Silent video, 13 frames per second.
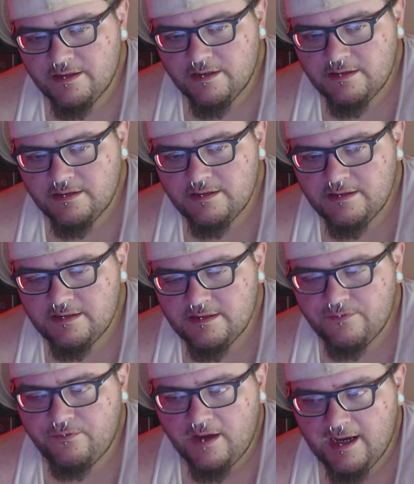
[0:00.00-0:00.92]
Actually, you know
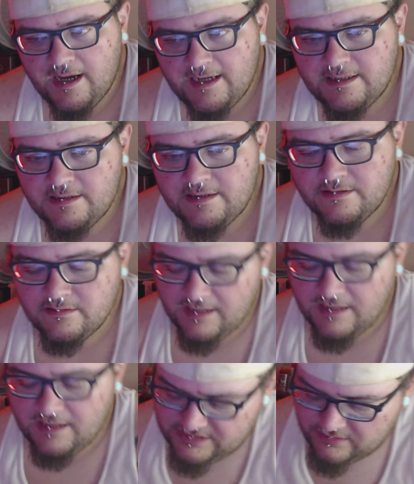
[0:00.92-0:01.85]
what? Just so
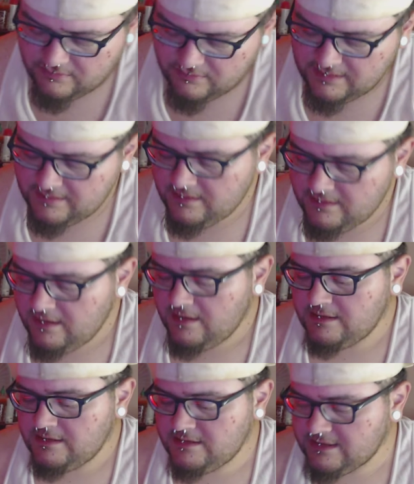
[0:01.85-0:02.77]
I can be certain,
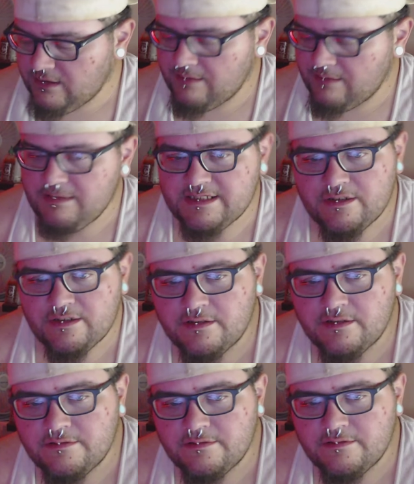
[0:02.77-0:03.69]
let's fucking
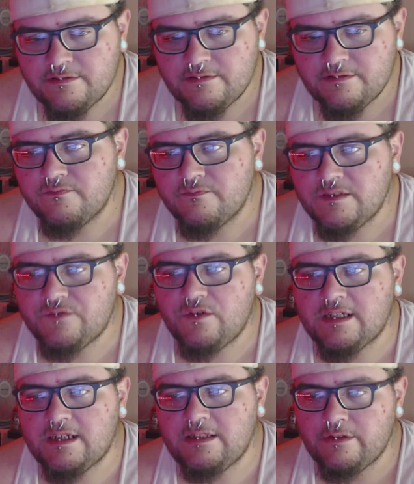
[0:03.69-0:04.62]
look it up.
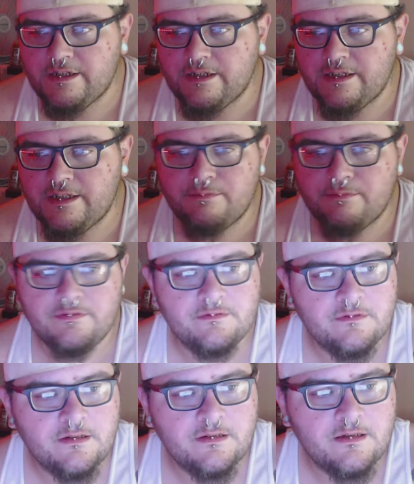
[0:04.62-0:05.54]
Alright,
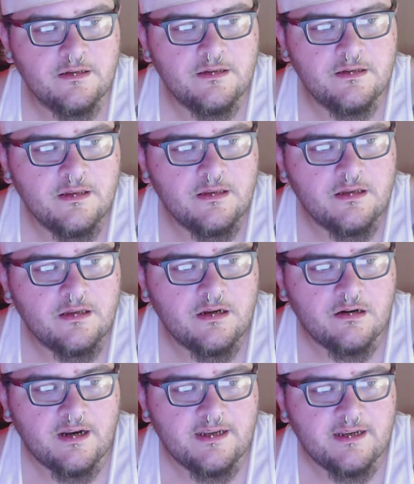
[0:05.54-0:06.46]
what I
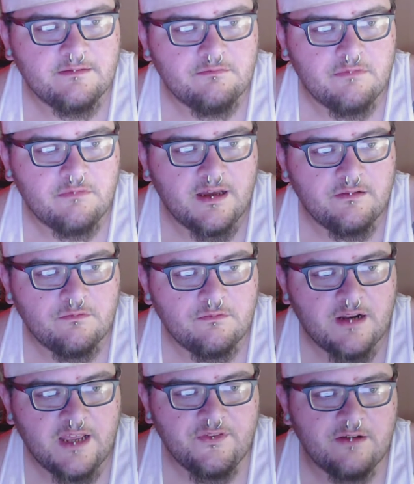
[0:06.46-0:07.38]
thought was the definition might
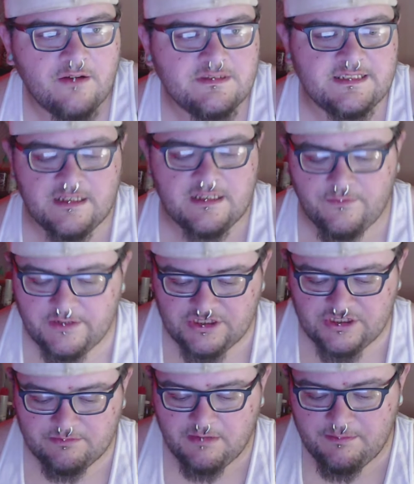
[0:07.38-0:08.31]
be different
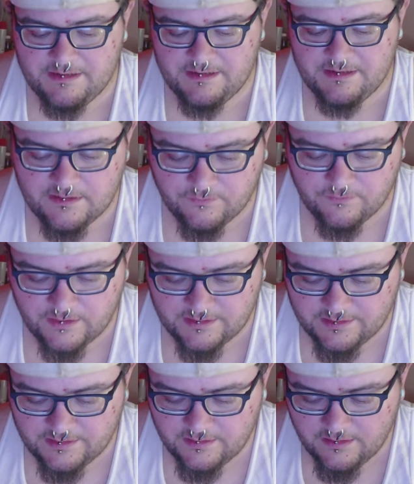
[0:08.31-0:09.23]

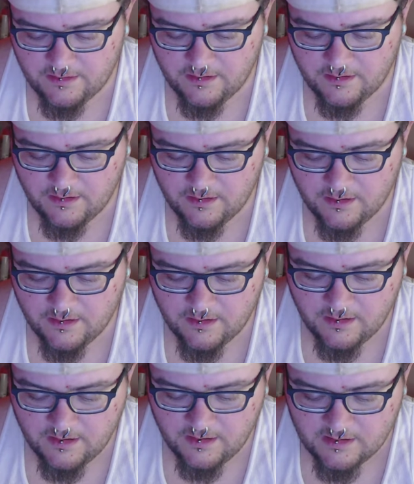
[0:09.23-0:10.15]
of the actual
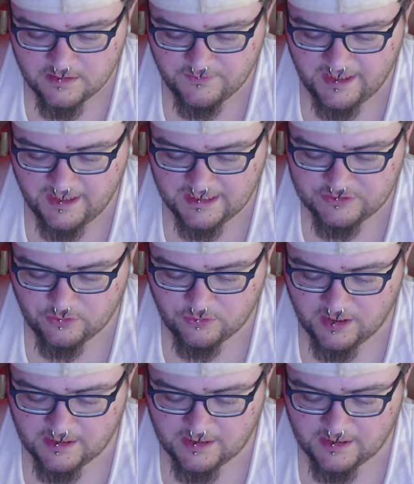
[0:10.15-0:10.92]
Oxford Dictionary.